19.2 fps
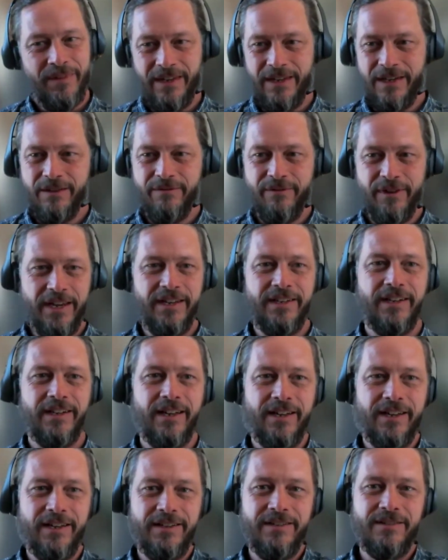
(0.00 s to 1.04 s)
innovate
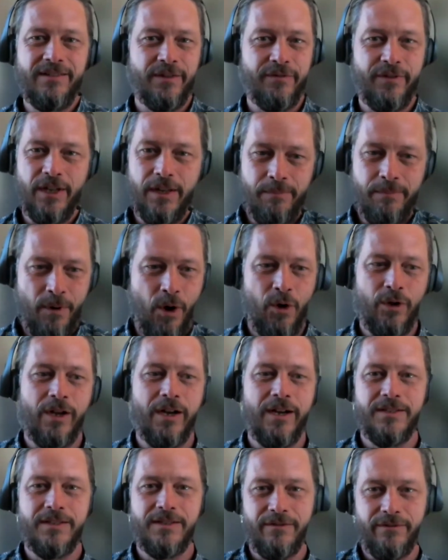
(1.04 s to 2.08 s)
and develop all
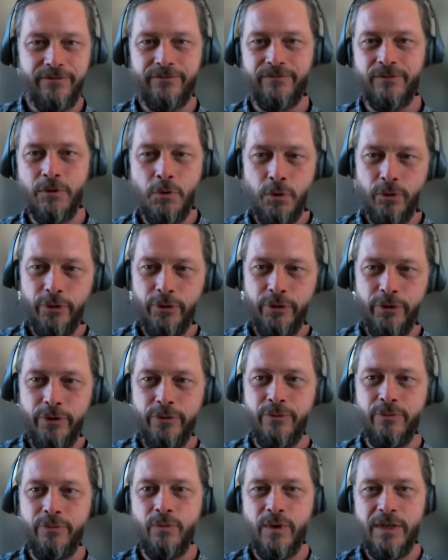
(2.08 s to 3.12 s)
kinds of cool
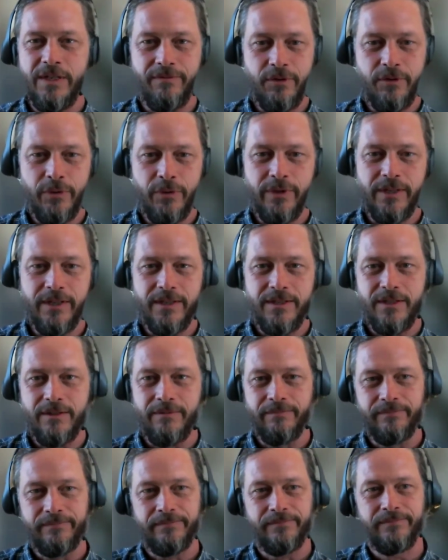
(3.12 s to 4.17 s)
new ways of doing things.
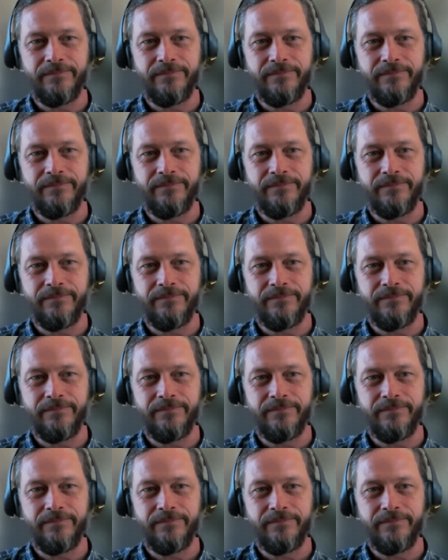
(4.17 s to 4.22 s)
